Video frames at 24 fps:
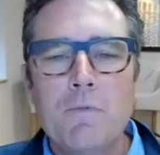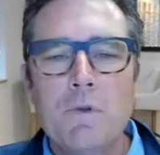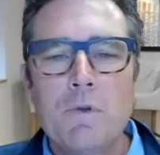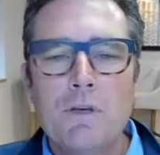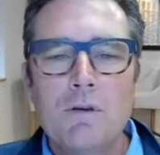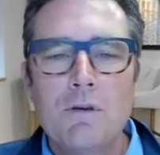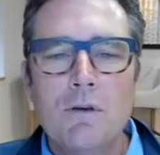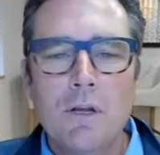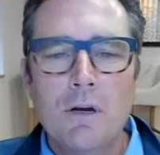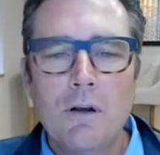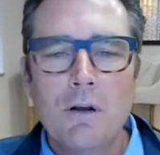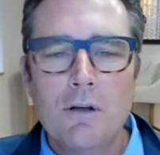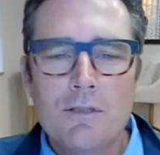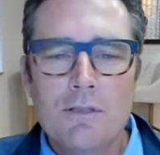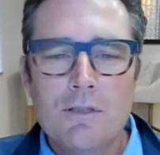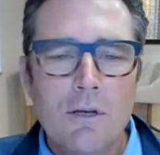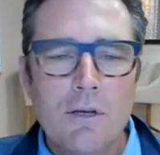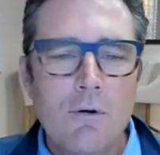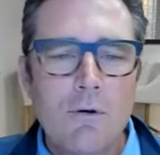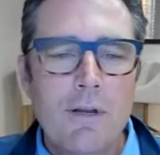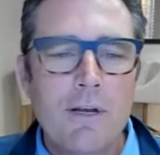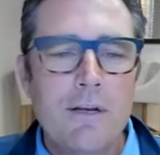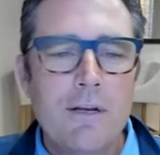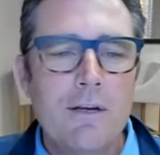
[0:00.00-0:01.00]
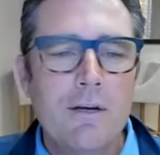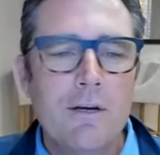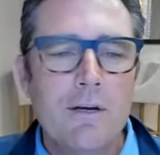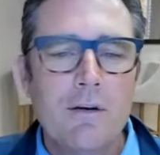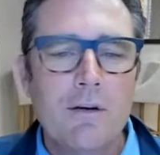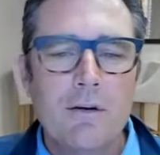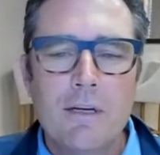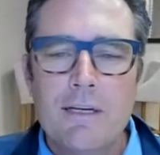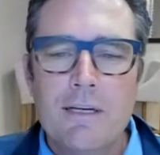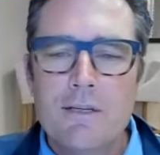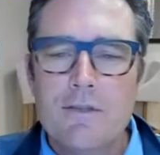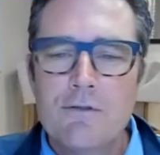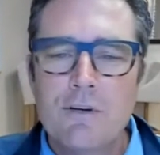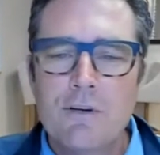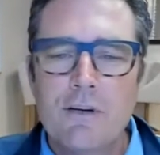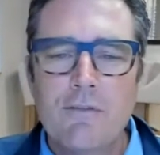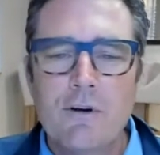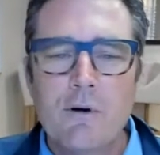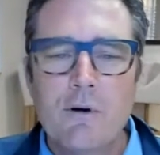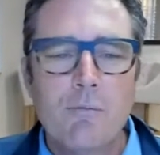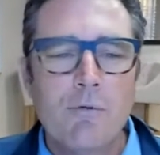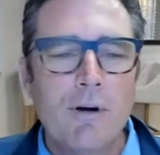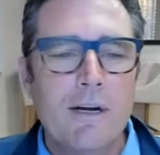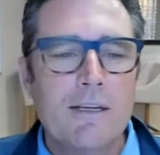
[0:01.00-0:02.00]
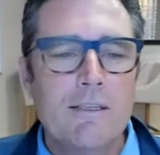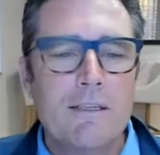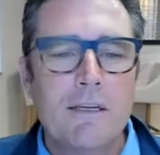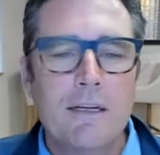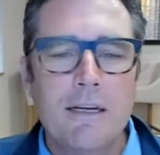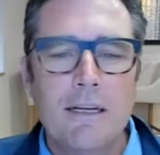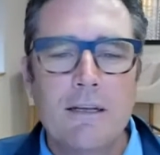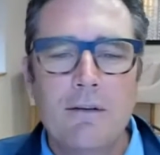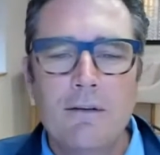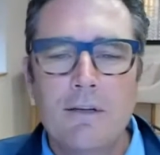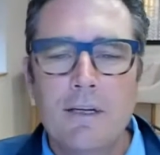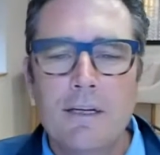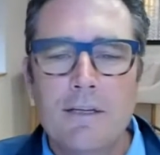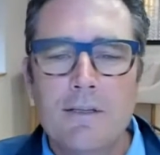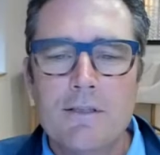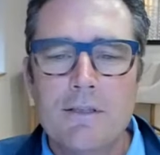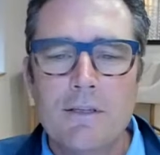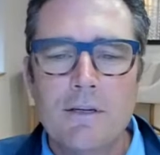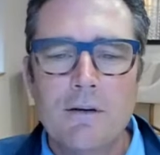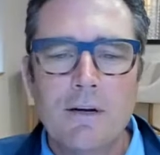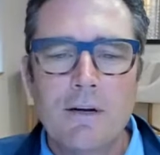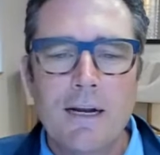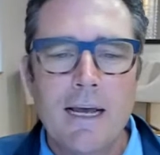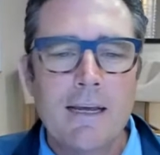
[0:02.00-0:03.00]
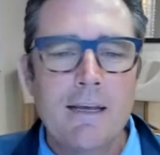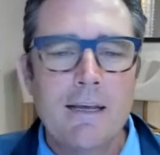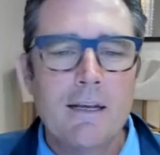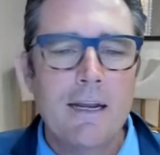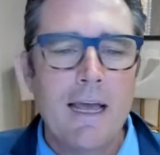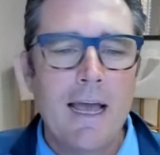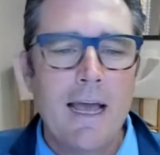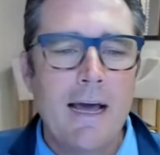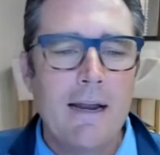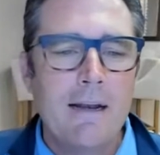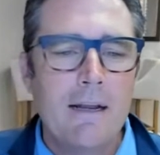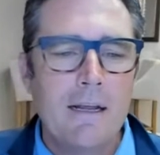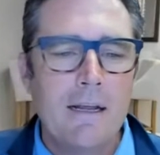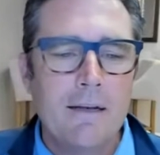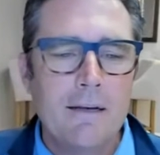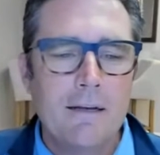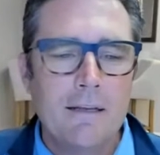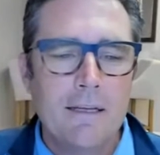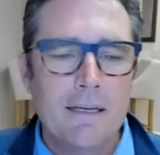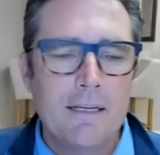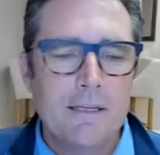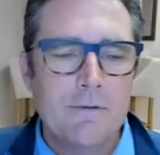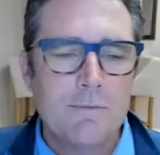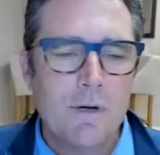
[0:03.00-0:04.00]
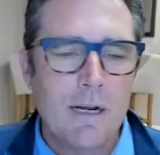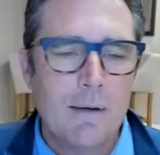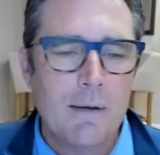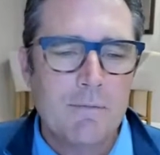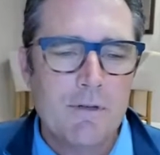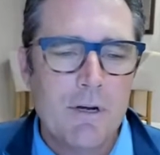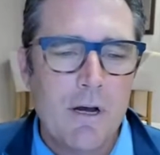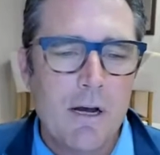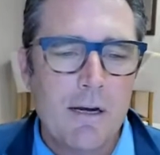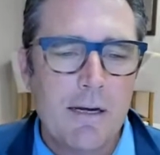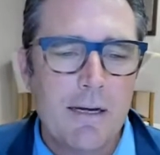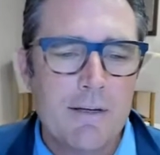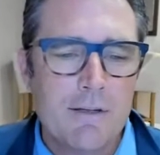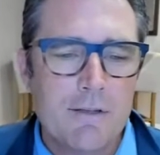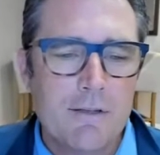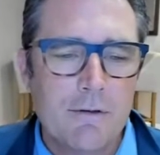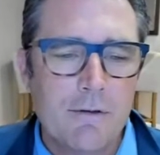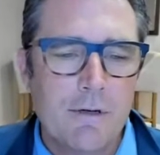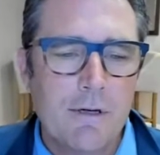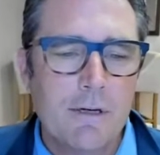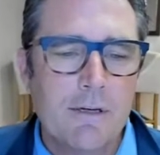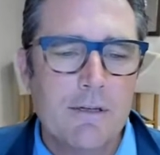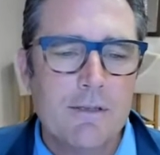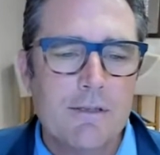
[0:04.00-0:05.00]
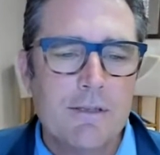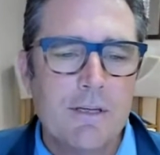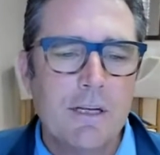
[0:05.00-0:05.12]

You can also go into your history of your present illness, and I could add into these when I'm talking to her,